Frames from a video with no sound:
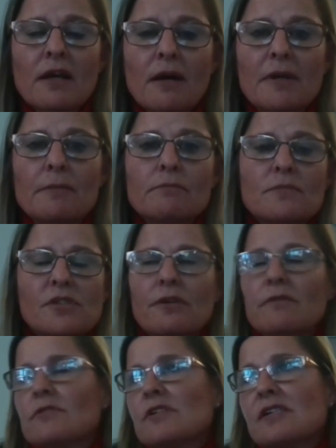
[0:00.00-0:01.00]
I mean,
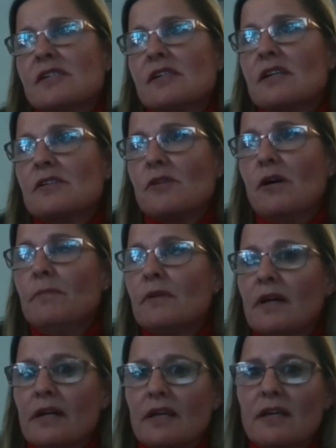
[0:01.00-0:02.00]
so just as an
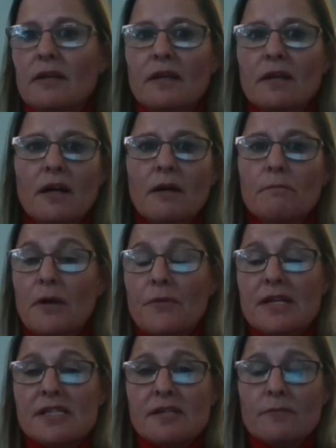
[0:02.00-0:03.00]
example, Aki, my
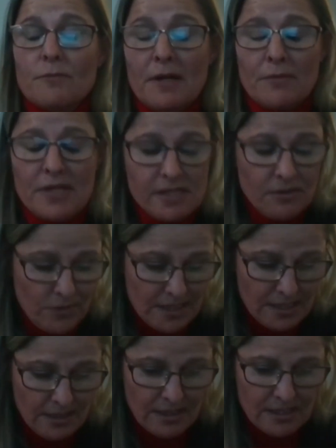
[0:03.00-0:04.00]
recent
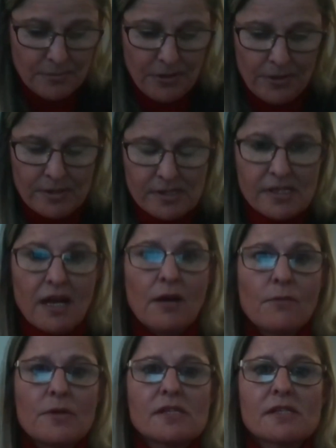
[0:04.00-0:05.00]
retail experience, I
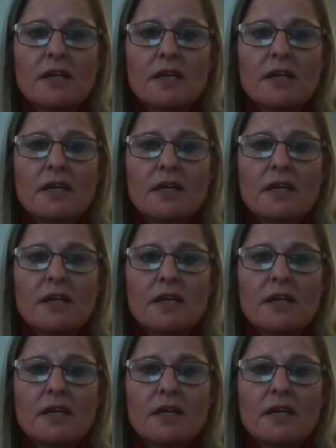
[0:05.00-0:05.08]
was